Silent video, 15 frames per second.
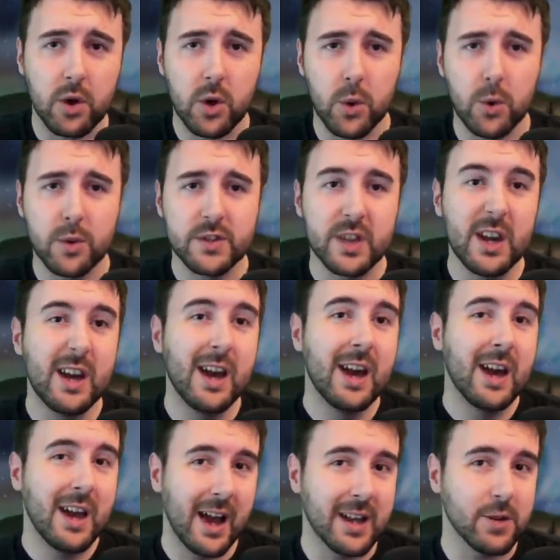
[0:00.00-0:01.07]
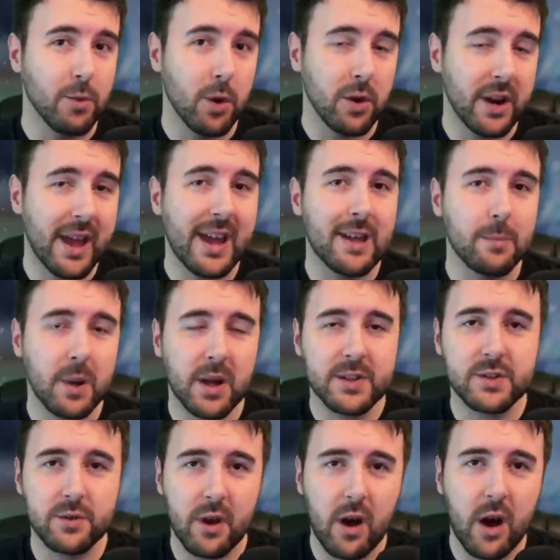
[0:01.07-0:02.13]
Claws and you roll an 8+
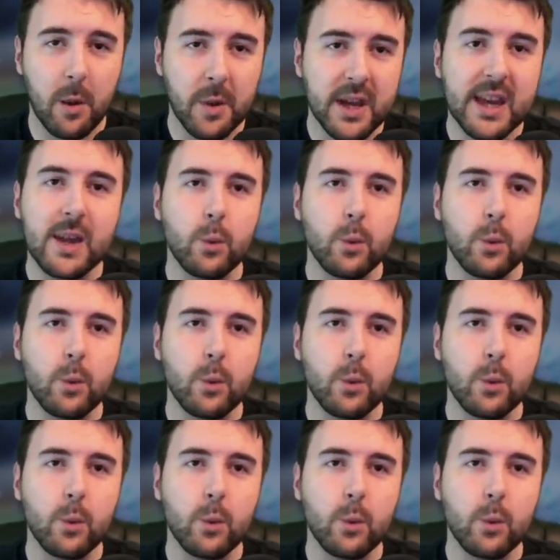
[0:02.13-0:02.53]
on armor, it